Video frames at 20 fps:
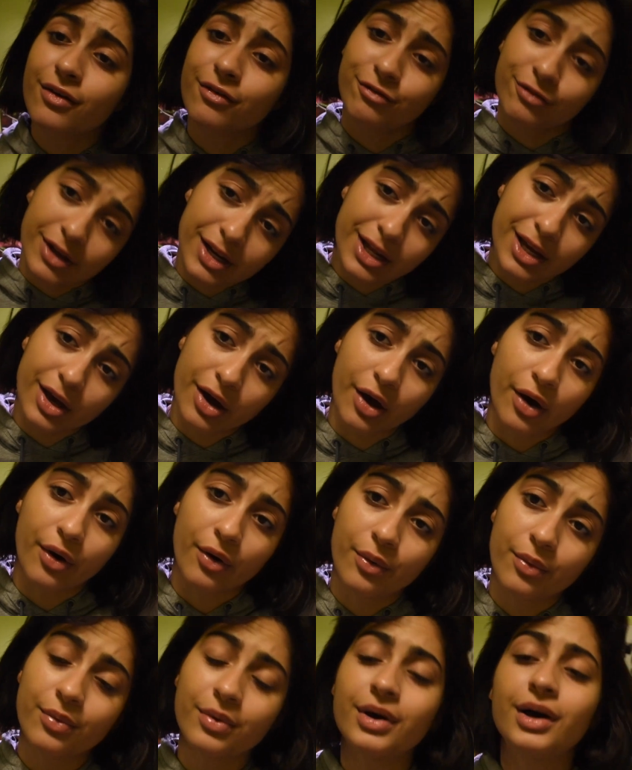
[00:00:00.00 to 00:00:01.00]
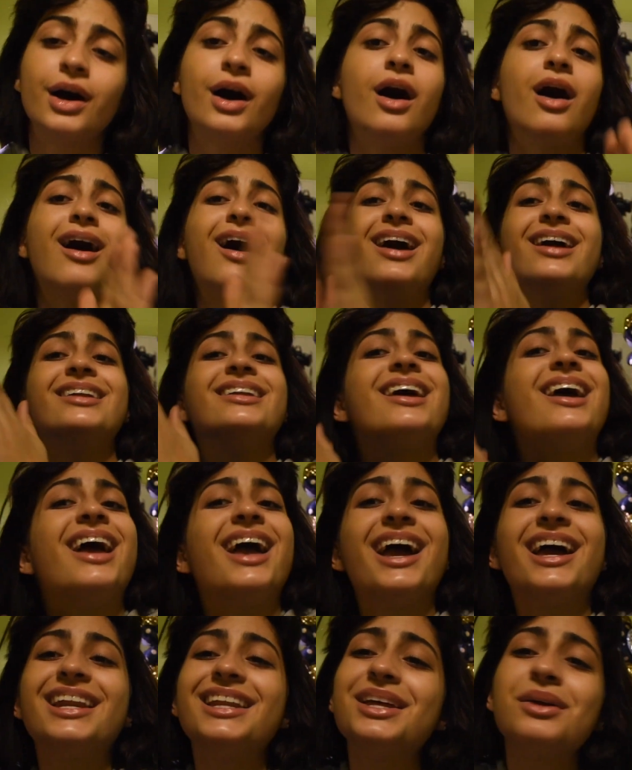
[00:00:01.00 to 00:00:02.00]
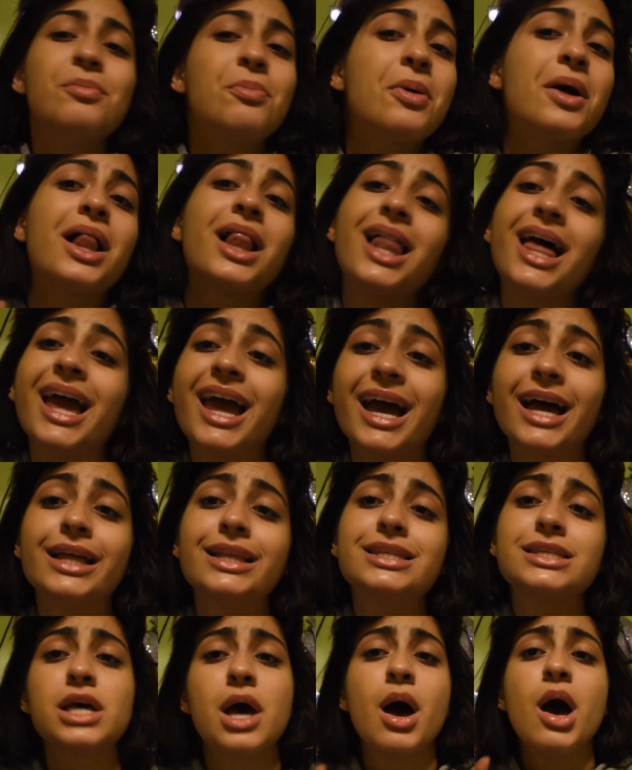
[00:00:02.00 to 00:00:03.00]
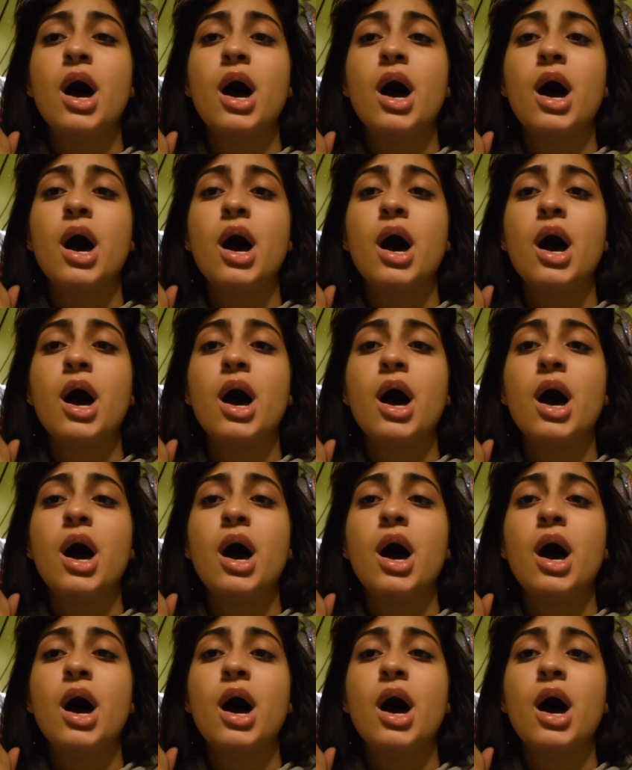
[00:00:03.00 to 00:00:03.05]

a video on any plants,